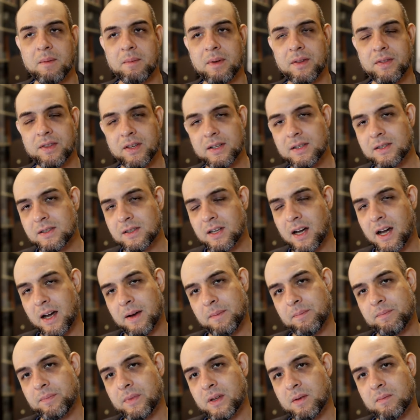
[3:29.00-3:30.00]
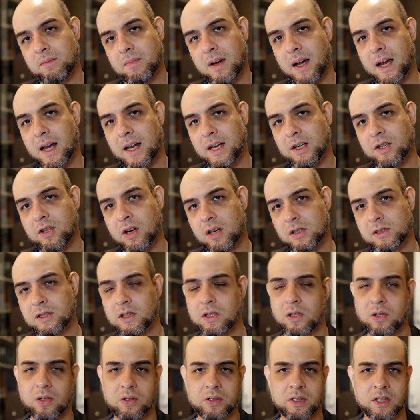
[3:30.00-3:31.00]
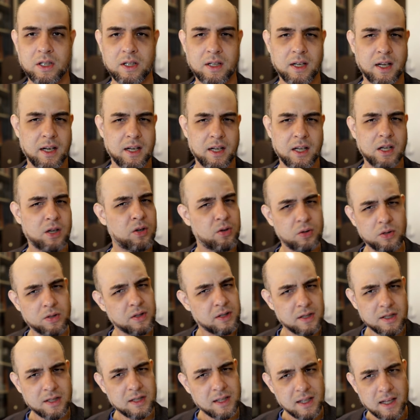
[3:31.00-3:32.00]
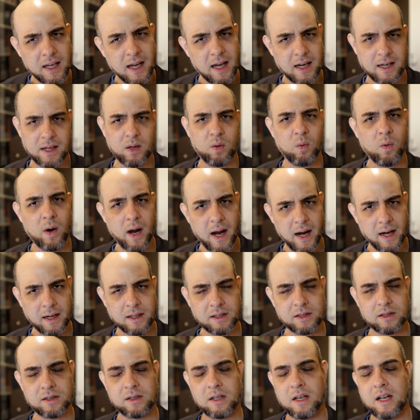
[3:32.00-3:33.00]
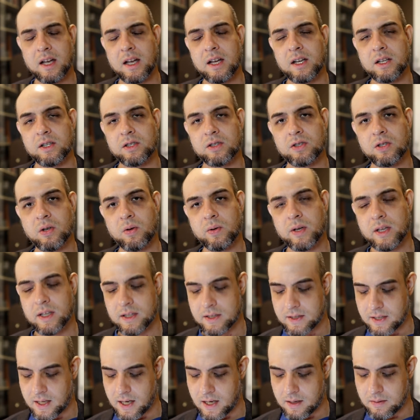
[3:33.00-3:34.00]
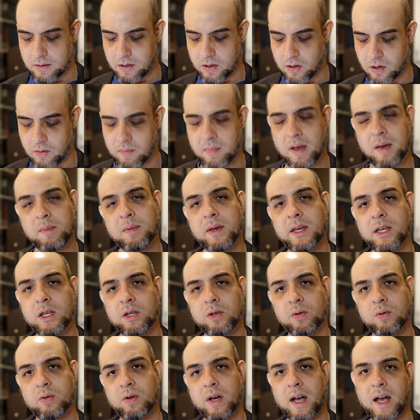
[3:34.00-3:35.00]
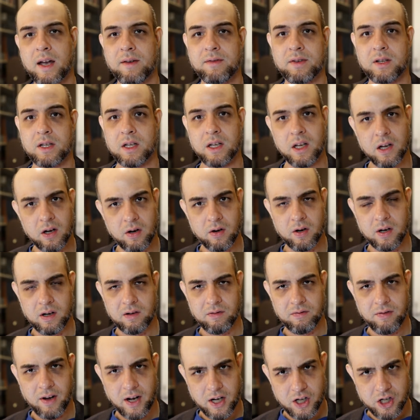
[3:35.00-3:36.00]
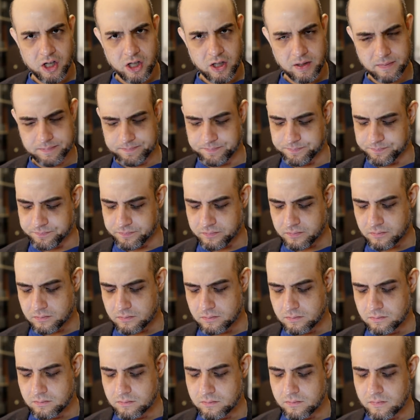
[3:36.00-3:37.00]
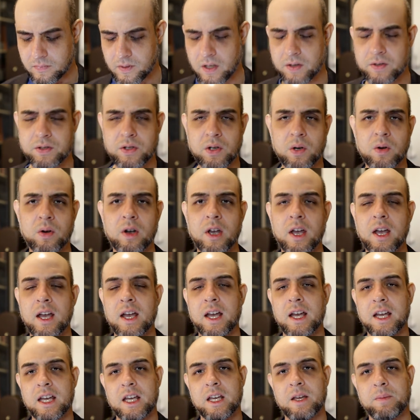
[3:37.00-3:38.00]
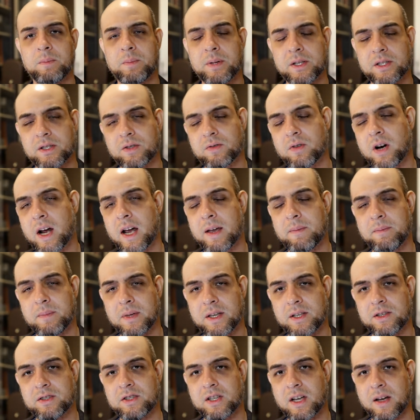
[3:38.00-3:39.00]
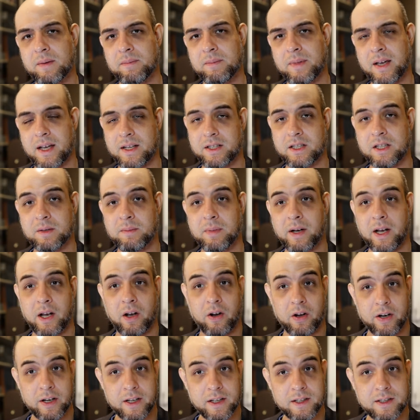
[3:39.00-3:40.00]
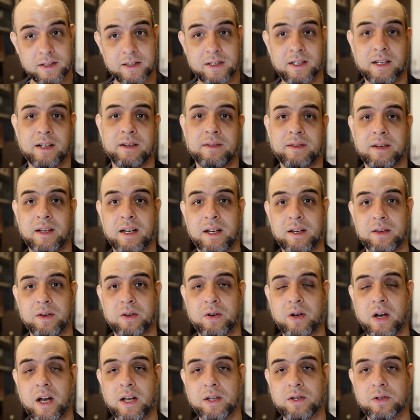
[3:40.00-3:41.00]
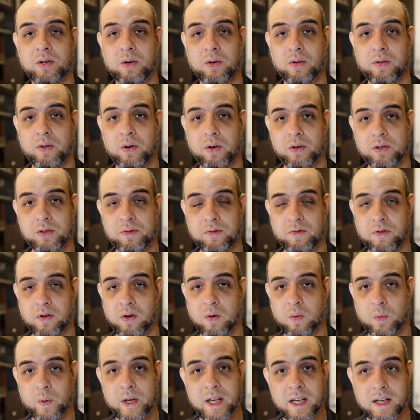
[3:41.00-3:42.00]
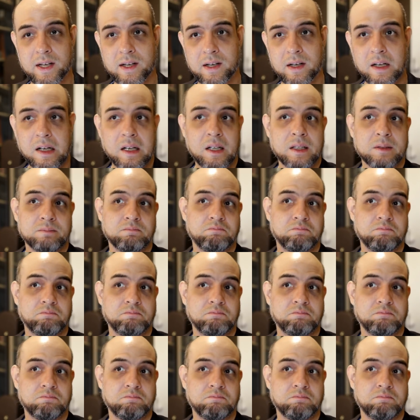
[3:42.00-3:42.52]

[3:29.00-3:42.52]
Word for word: But this time, my doctor looked in and he couldn't see any wax. So he said, you know, maybe you have an ear infection. So he prescribed me some antibiotics and, you know, I took those for a week.